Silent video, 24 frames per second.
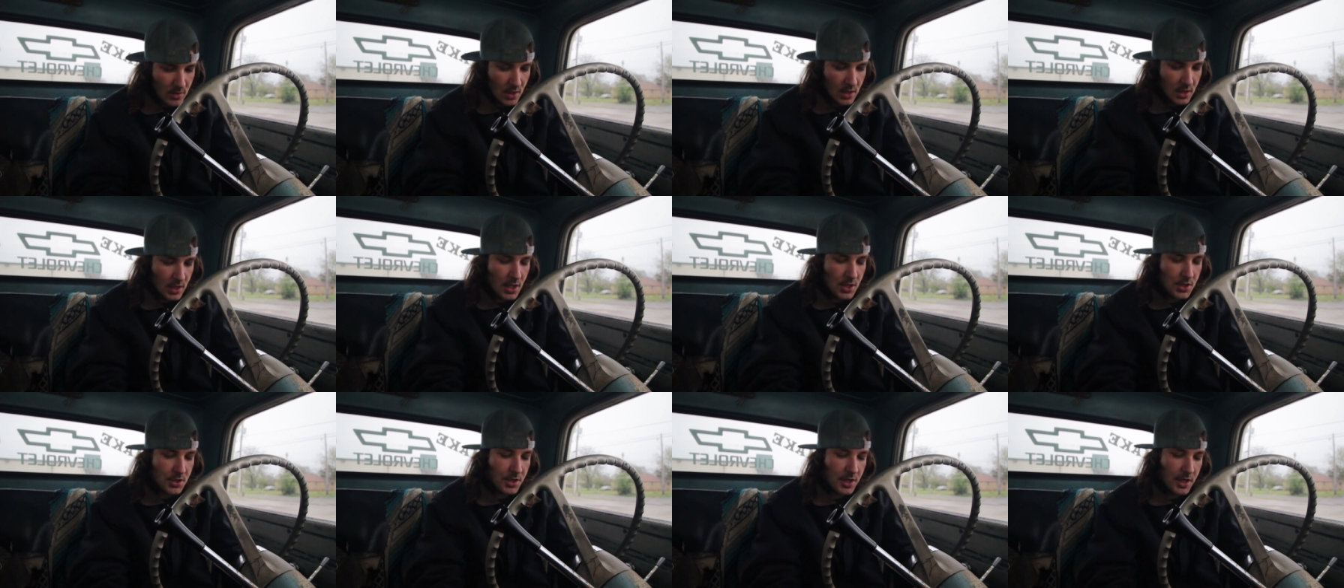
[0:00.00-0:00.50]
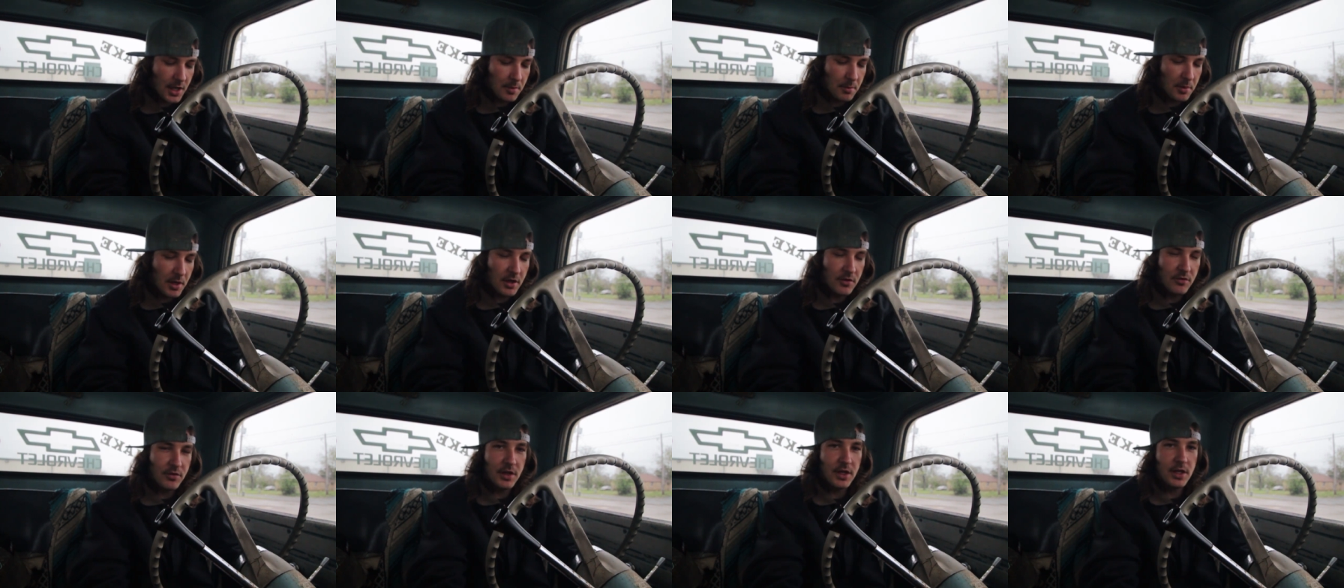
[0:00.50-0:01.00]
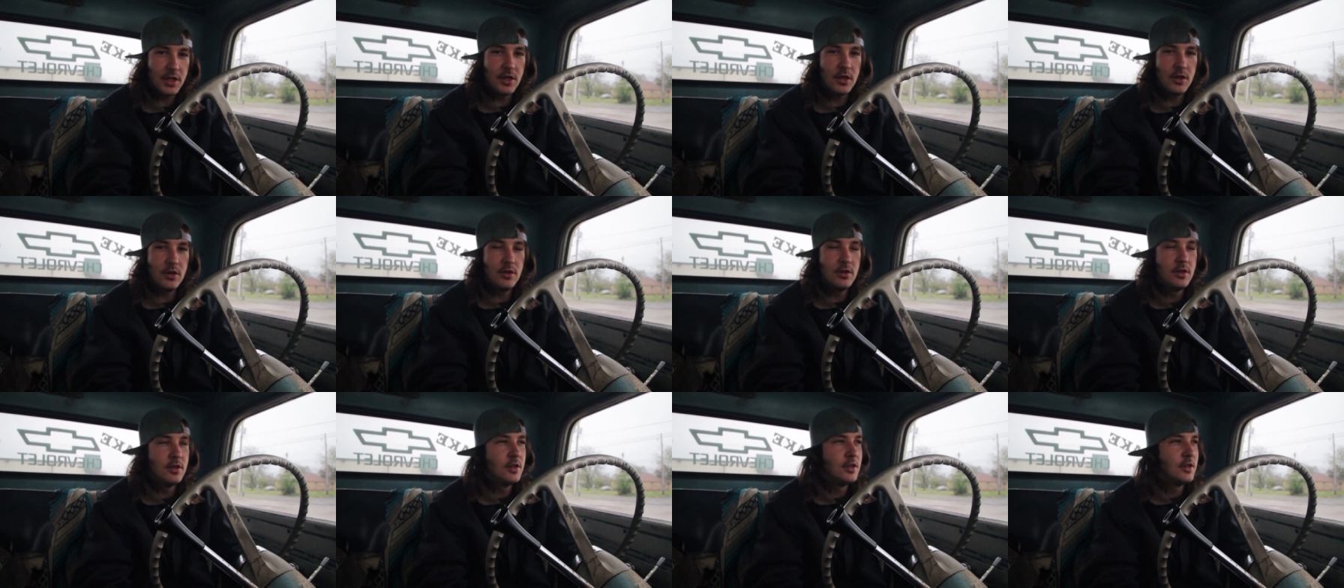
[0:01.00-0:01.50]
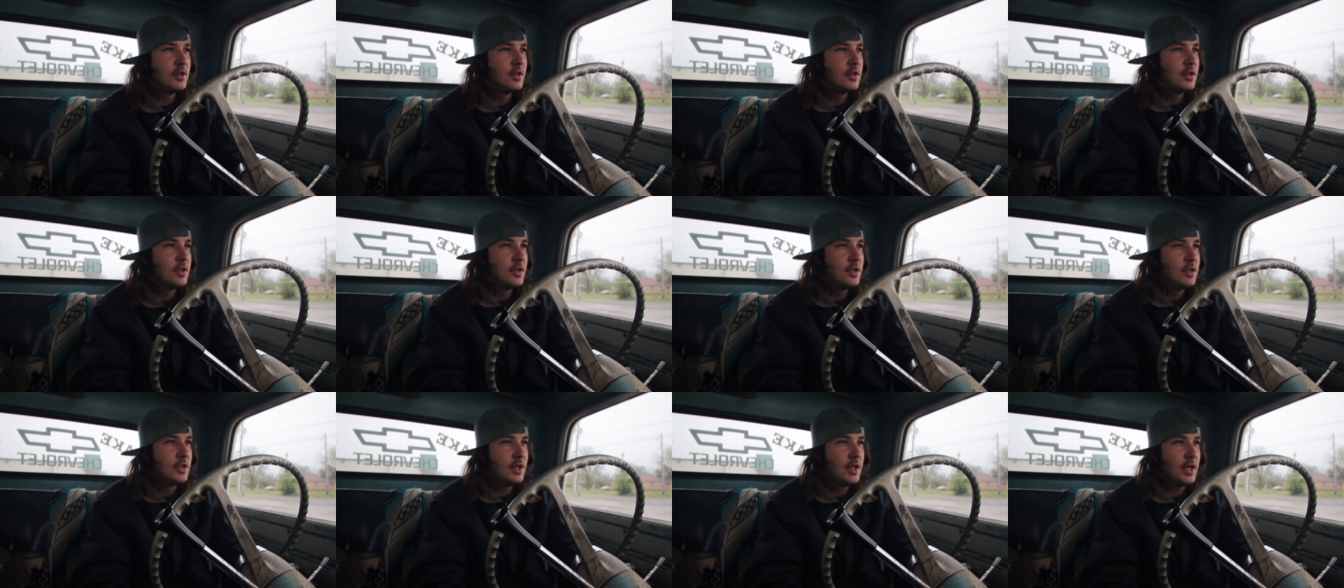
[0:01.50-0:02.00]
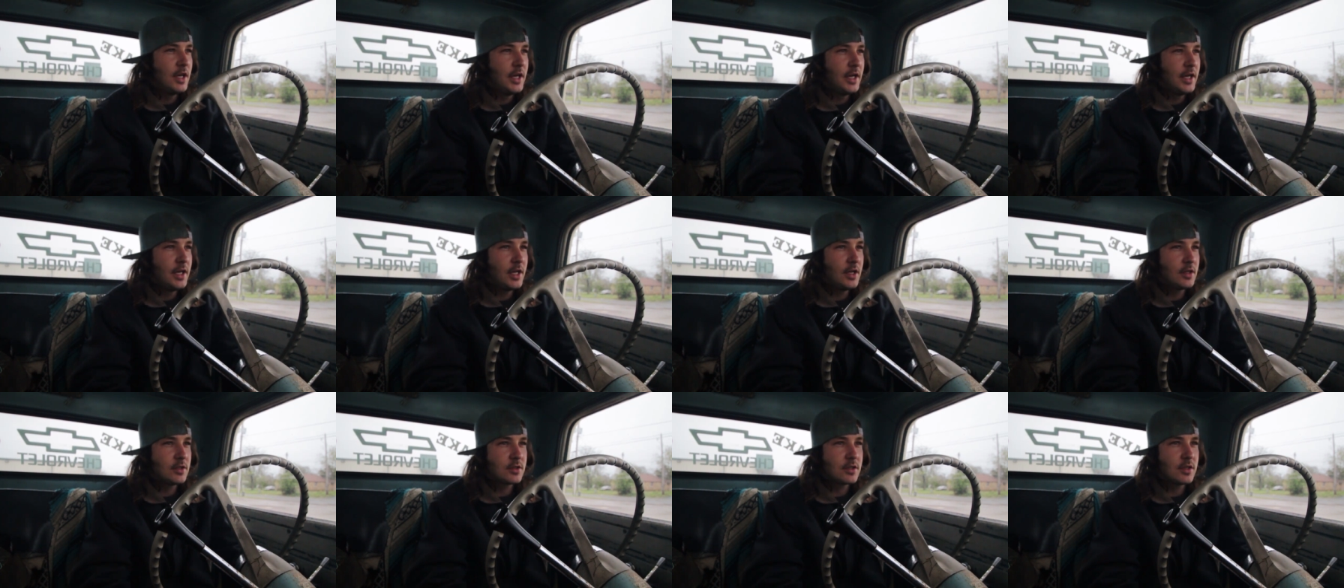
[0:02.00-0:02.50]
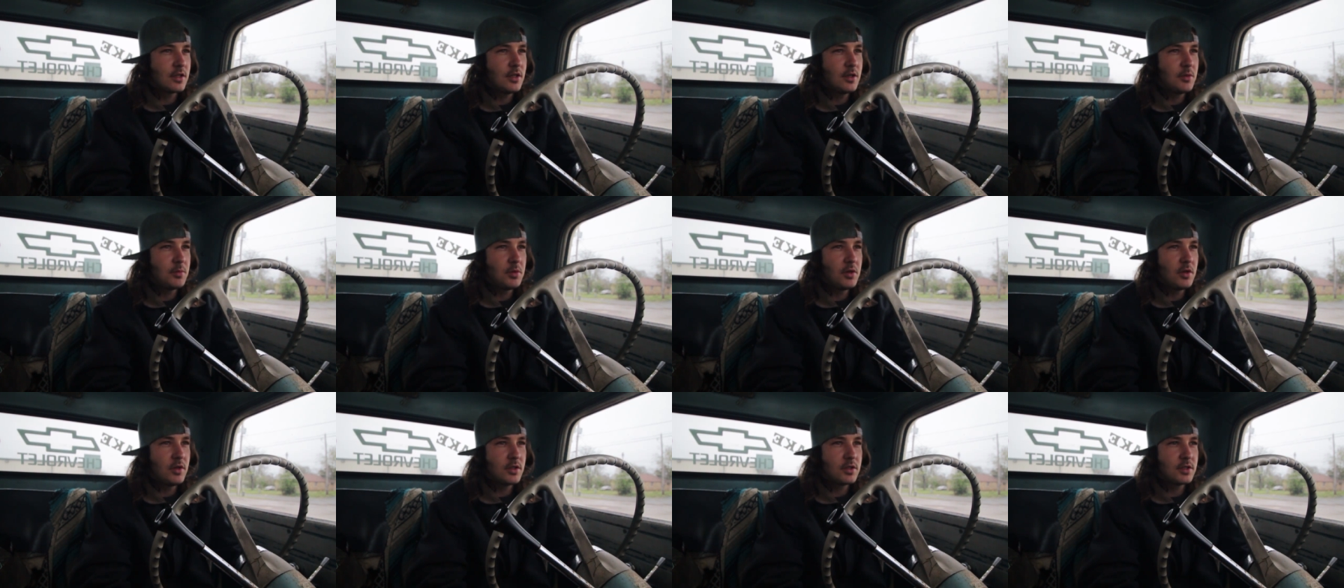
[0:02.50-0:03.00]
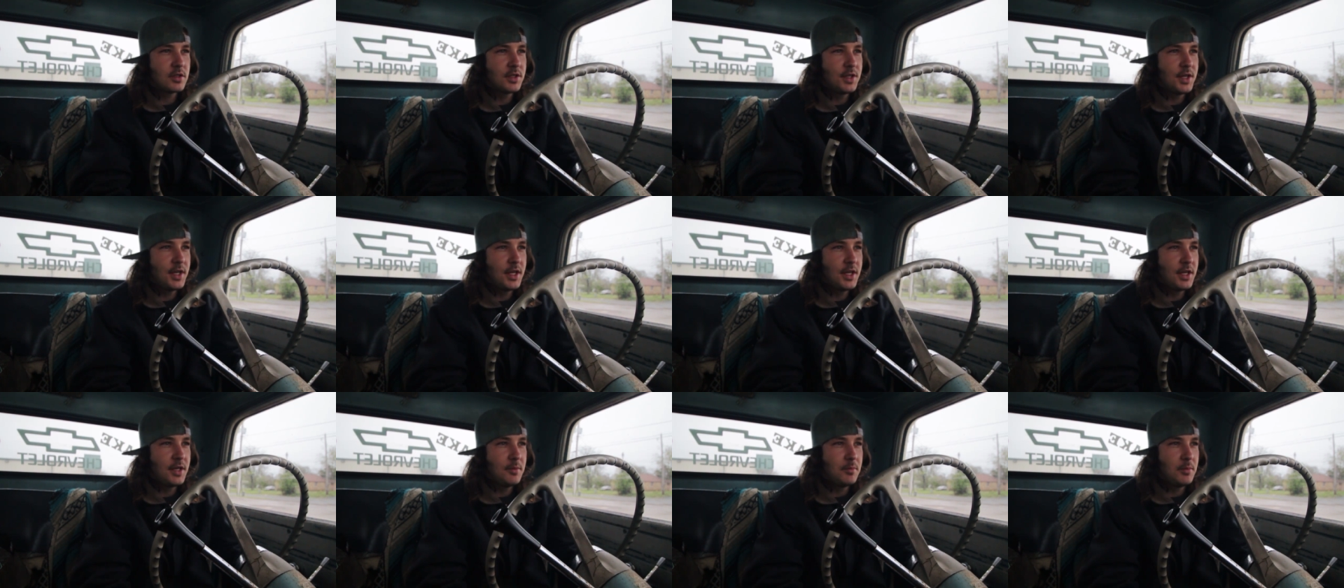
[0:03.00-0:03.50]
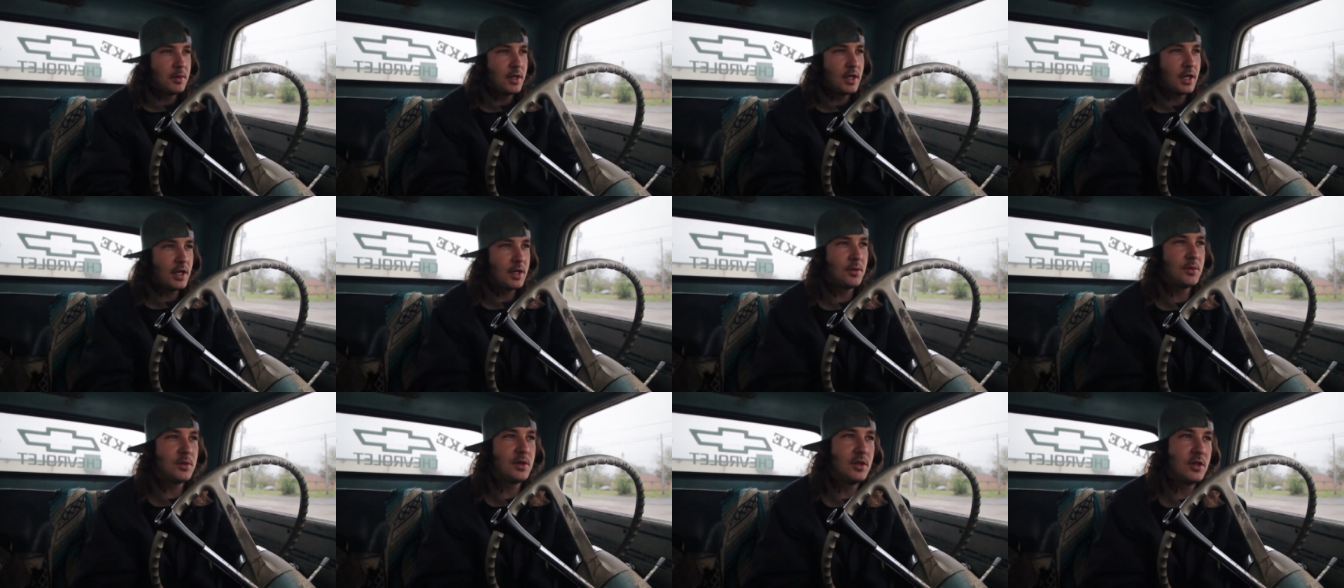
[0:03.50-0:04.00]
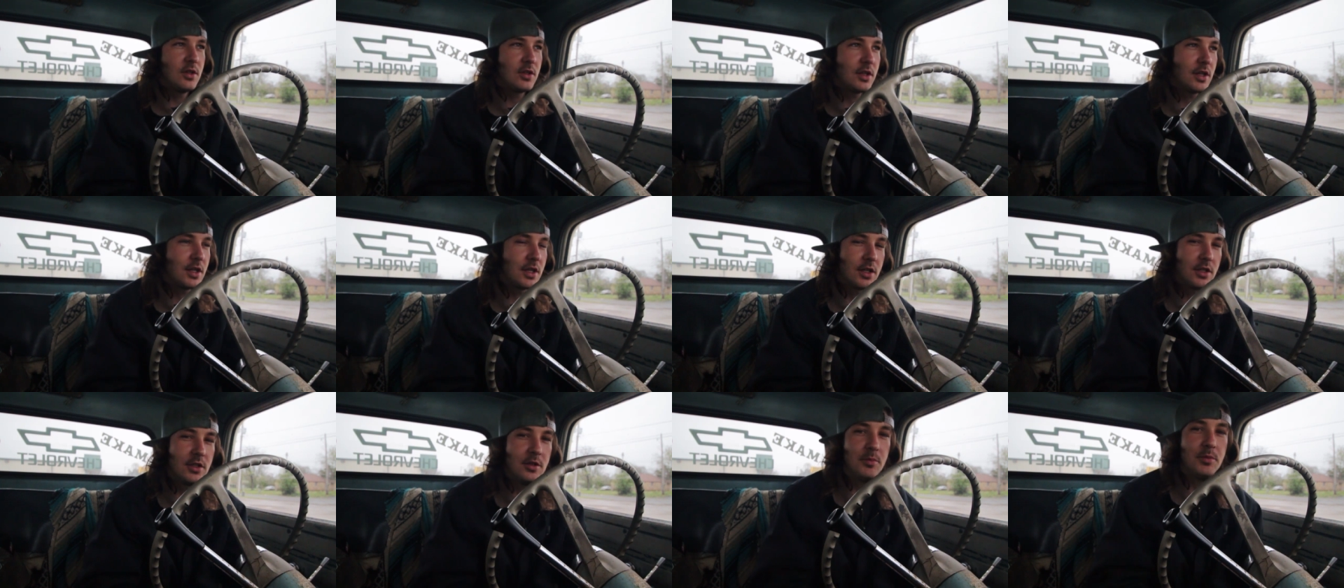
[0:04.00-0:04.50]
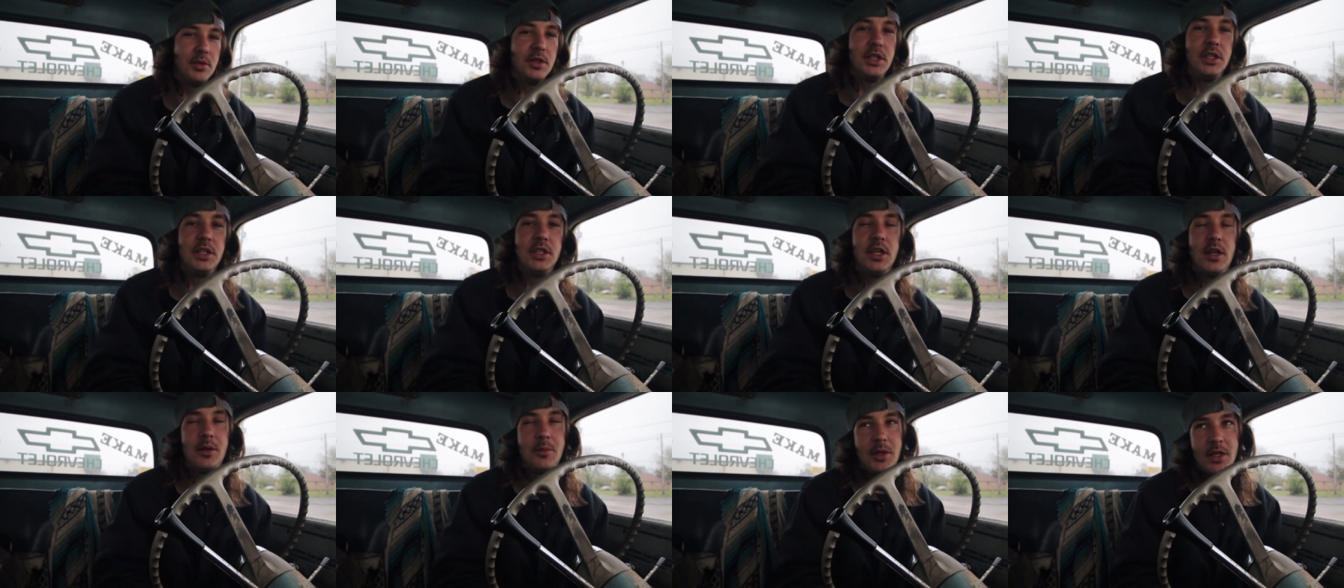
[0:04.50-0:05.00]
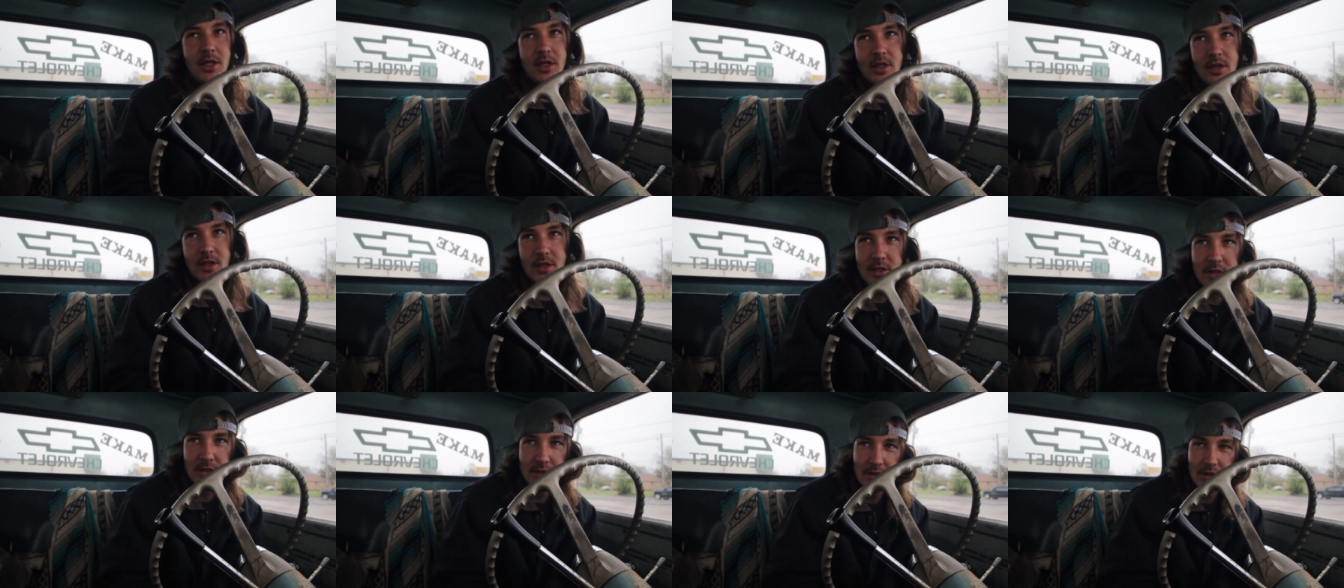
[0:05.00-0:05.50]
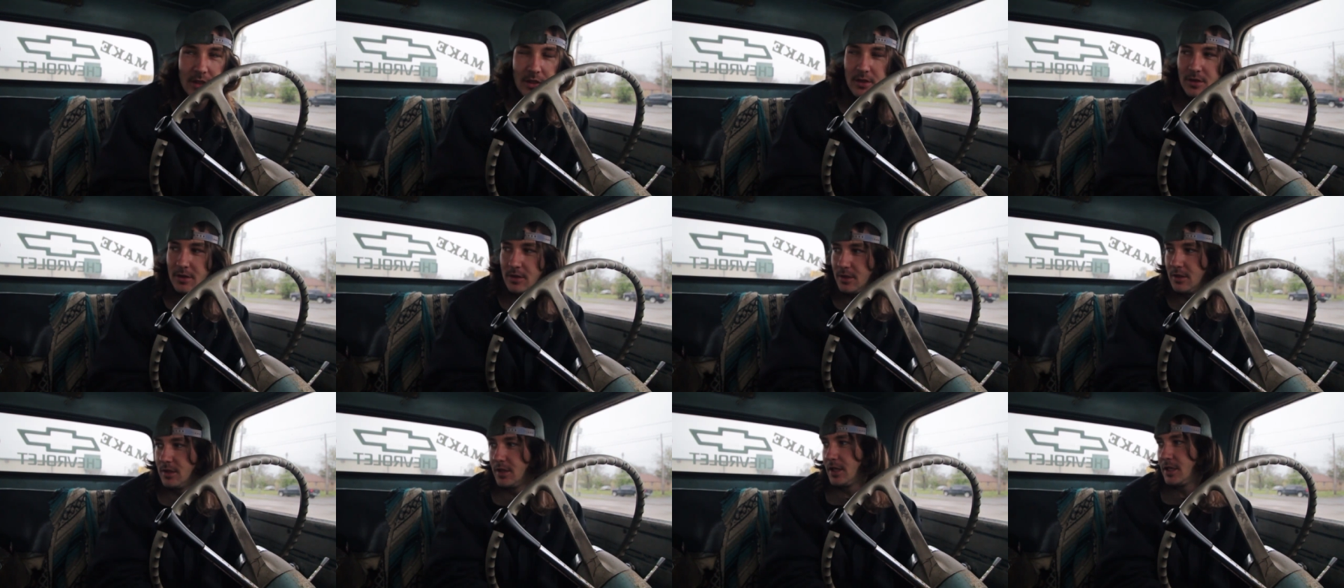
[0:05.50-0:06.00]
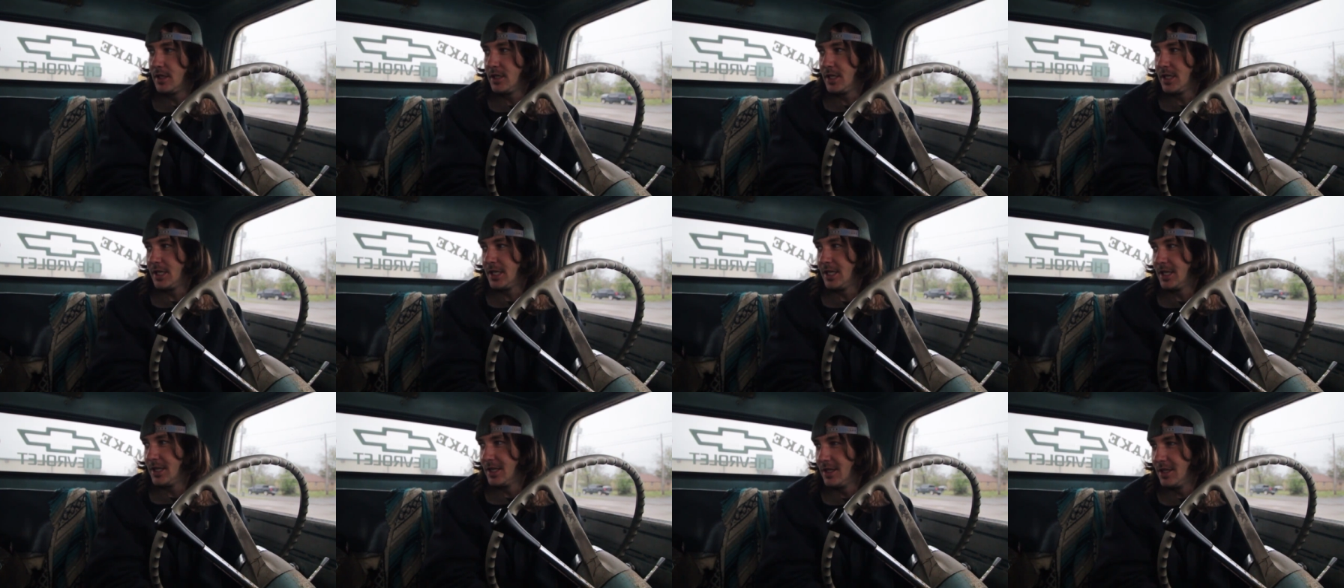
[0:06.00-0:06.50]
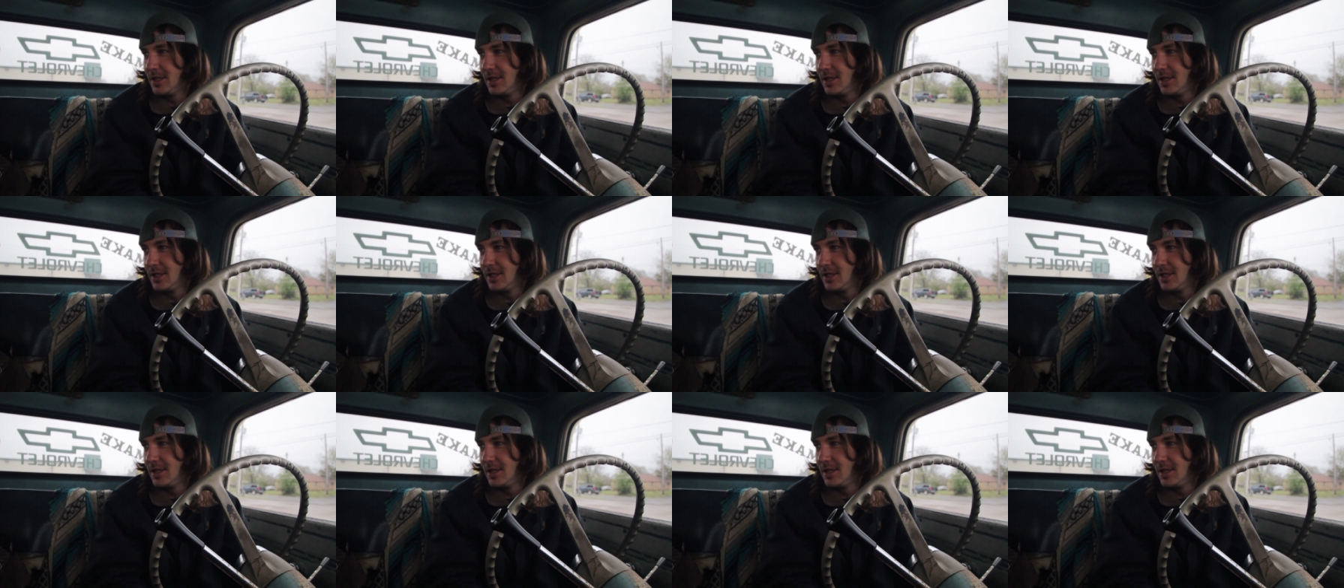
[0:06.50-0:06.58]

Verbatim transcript: yesterday I made a video and I was going to upload it today but I didn't want to look like a complete dummy so I did it.